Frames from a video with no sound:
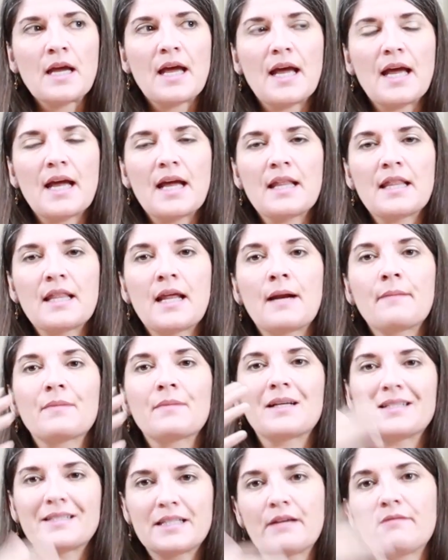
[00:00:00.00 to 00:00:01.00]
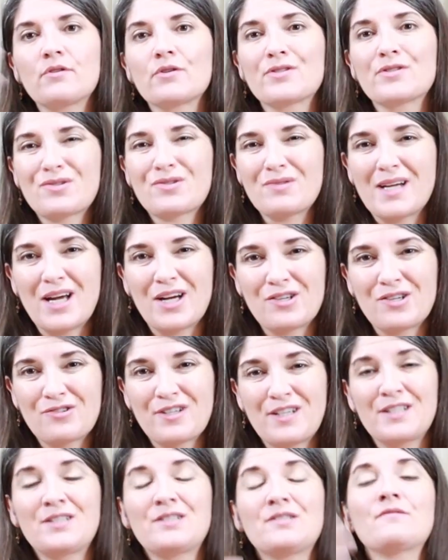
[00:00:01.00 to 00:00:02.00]
And then I'm going to save those
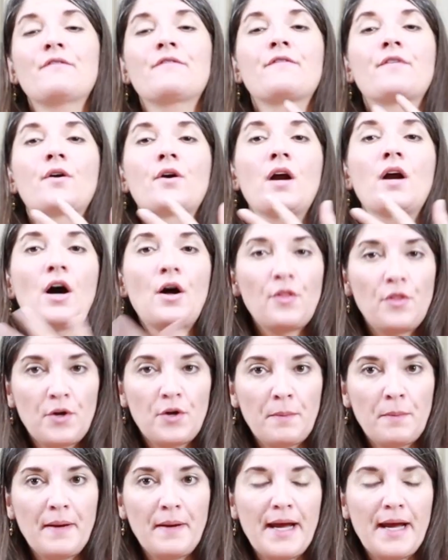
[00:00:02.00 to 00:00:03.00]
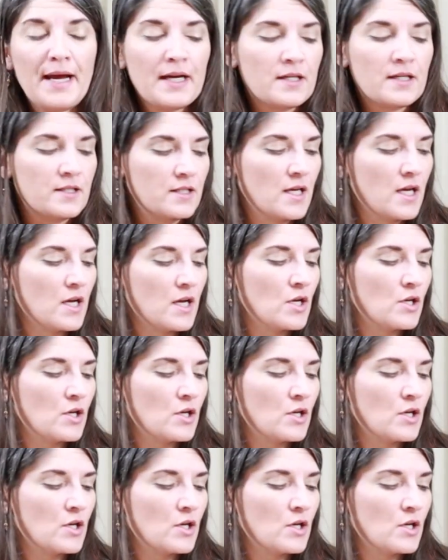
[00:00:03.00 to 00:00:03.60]
300 for other bags.